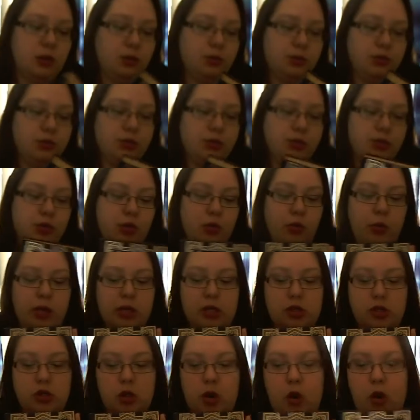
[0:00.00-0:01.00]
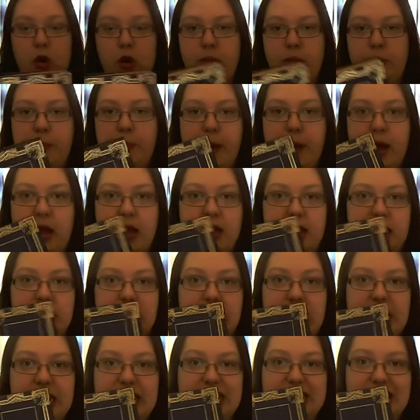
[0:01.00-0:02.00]
looks sort of retro, but
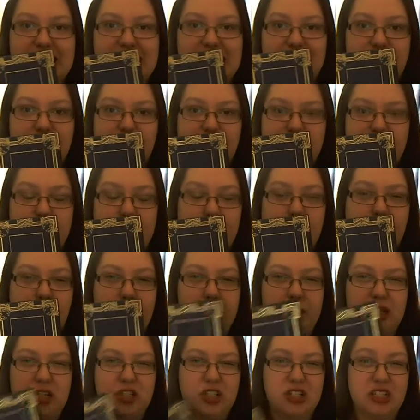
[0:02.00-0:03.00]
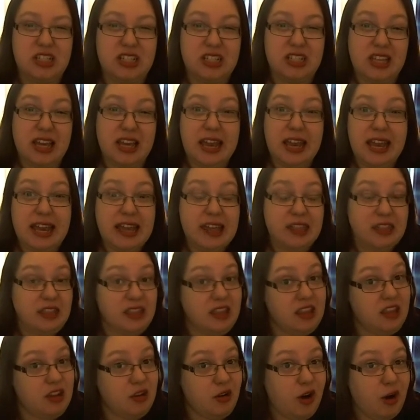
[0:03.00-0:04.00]
it was published the
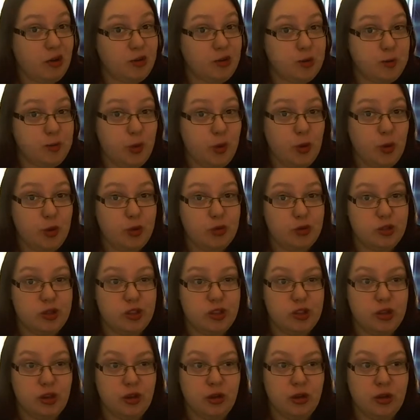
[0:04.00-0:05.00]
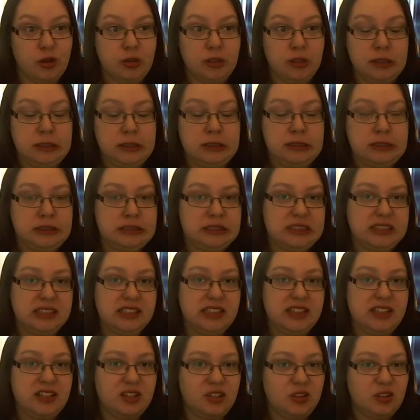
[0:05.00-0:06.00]
year I was born, so
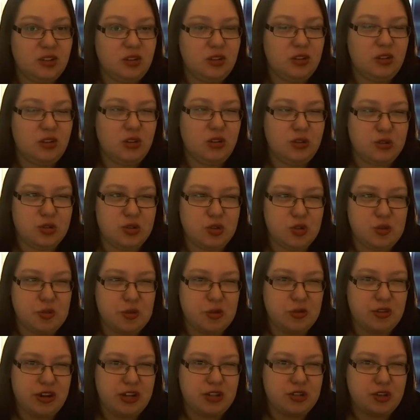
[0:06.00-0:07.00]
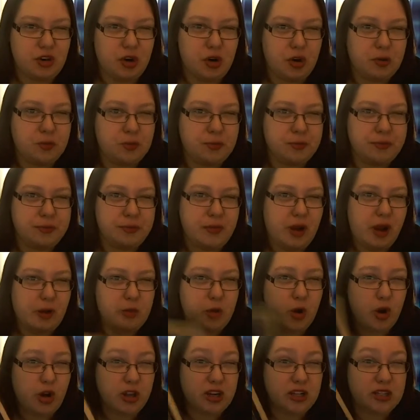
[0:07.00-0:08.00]
not super retro. I'm
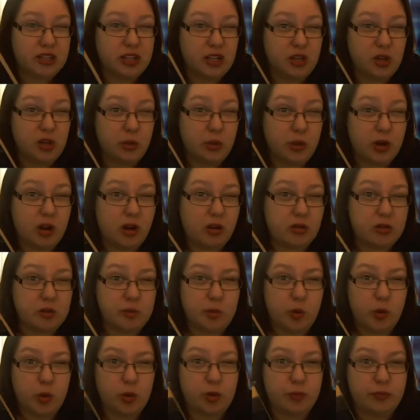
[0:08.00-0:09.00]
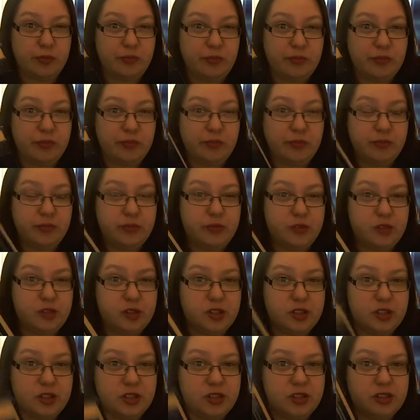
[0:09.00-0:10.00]
not going to tell you when I was born.
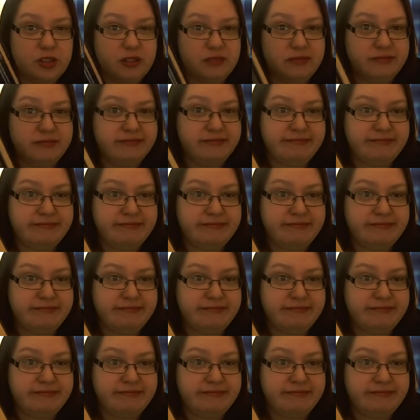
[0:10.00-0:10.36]
Just,